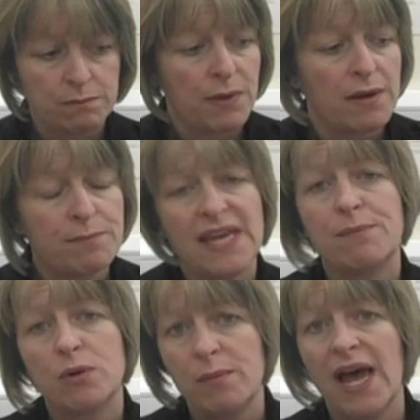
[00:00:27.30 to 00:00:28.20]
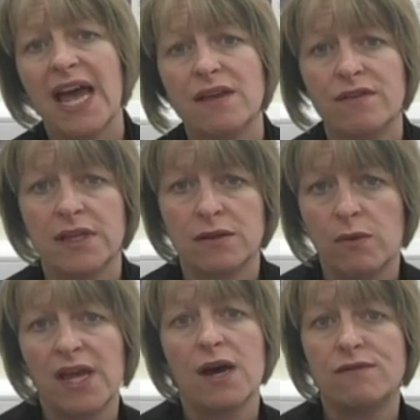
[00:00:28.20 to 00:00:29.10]
by people behaving the
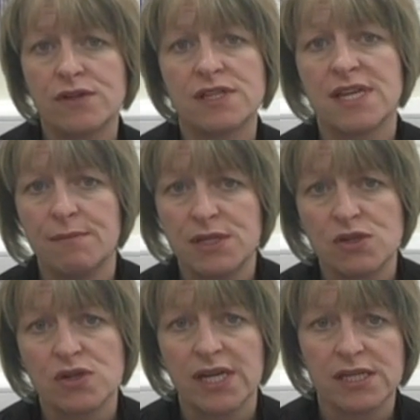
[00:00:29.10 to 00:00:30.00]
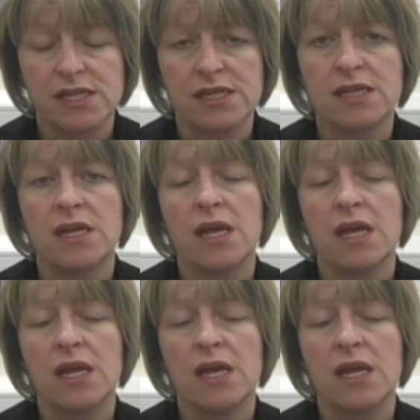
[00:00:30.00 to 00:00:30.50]
way I've just demonstrated,